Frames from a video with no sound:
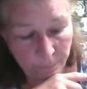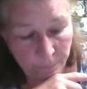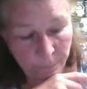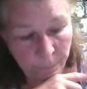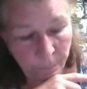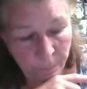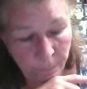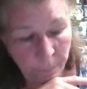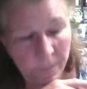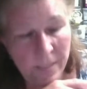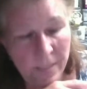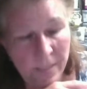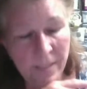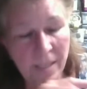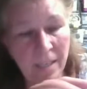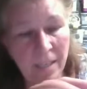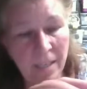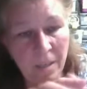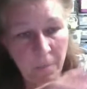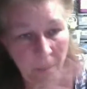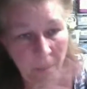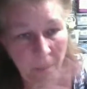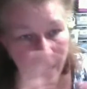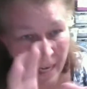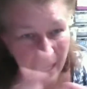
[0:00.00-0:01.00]
business
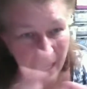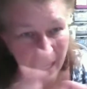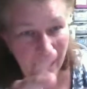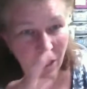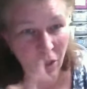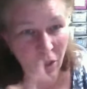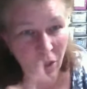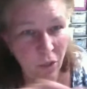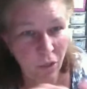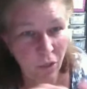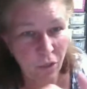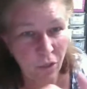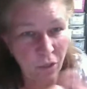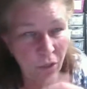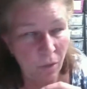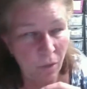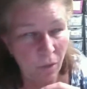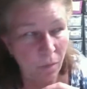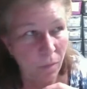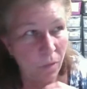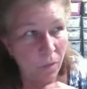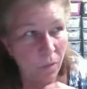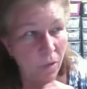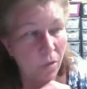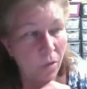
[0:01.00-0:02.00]
page to
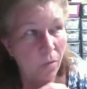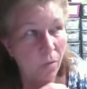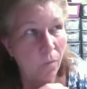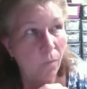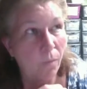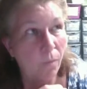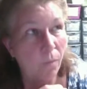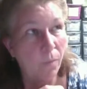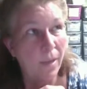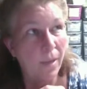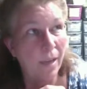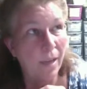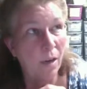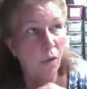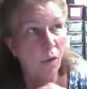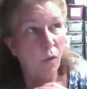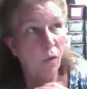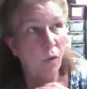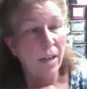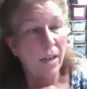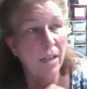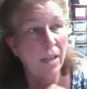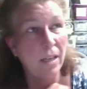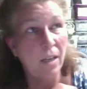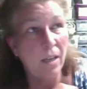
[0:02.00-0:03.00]
get
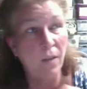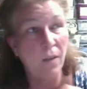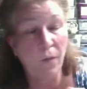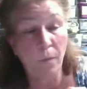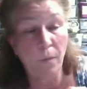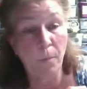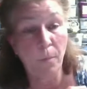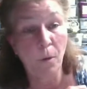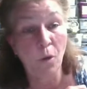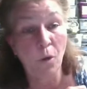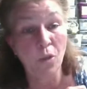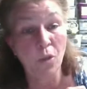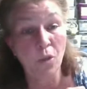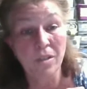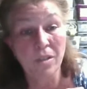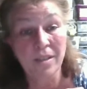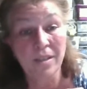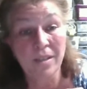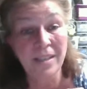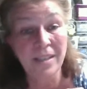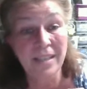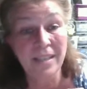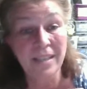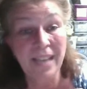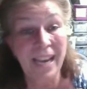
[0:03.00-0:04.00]
credited for
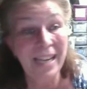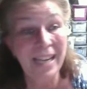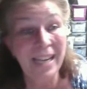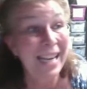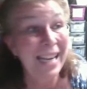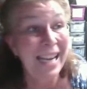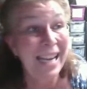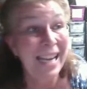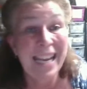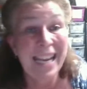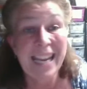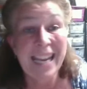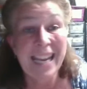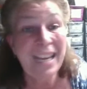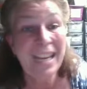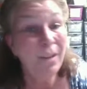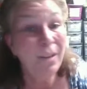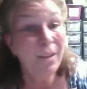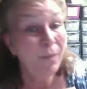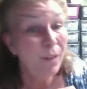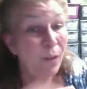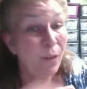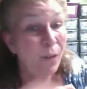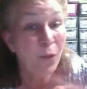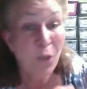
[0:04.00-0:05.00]
purchases. And
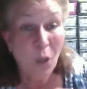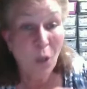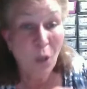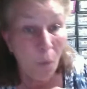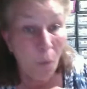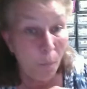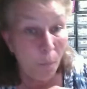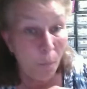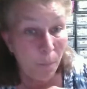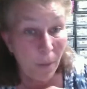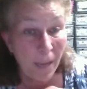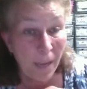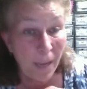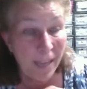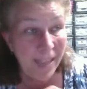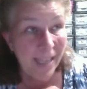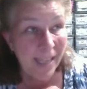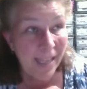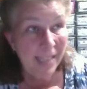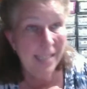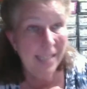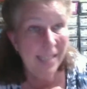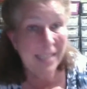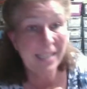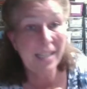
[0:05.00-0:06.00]
even if you don't buy
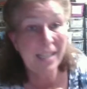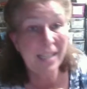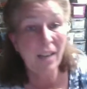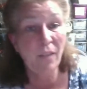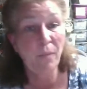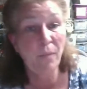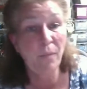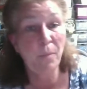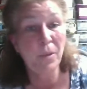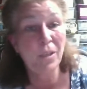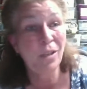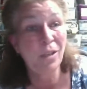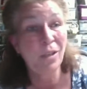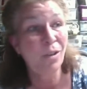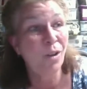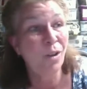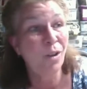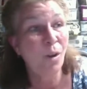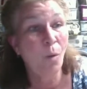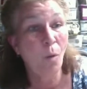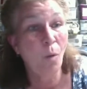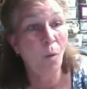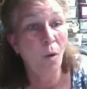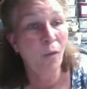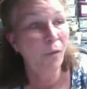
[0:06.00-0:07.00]
that stuff, but you
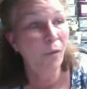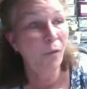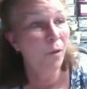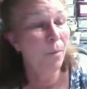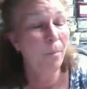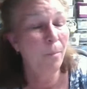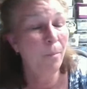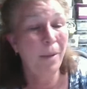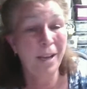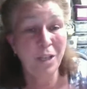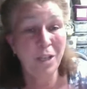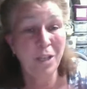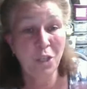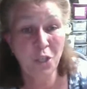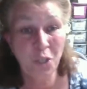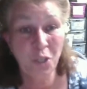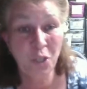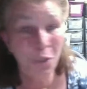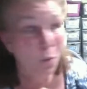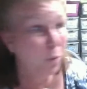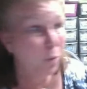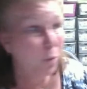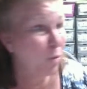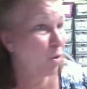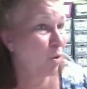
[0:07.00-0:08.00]
go over and buy
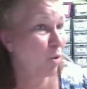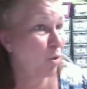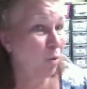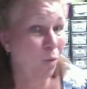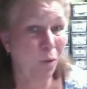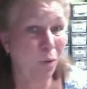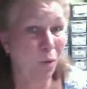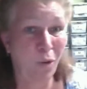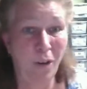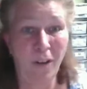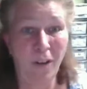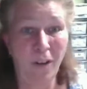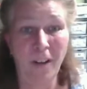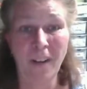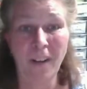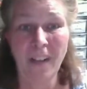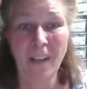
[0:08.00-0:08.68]
juice or